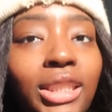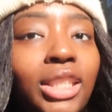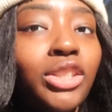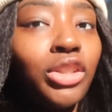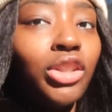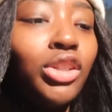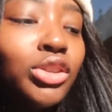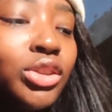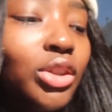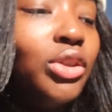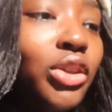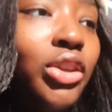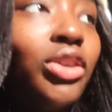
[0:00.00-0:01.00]
sister looks
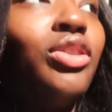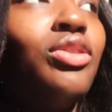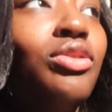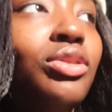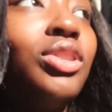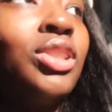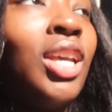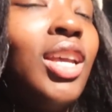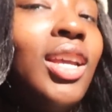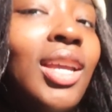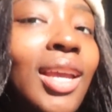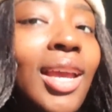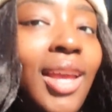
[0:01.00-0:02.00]
so cute
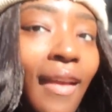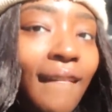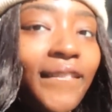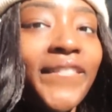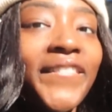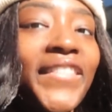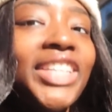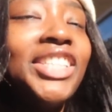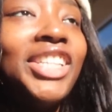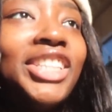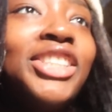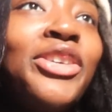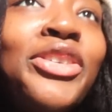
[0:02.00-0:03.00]
she
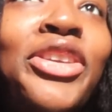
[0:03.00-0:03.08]
looks so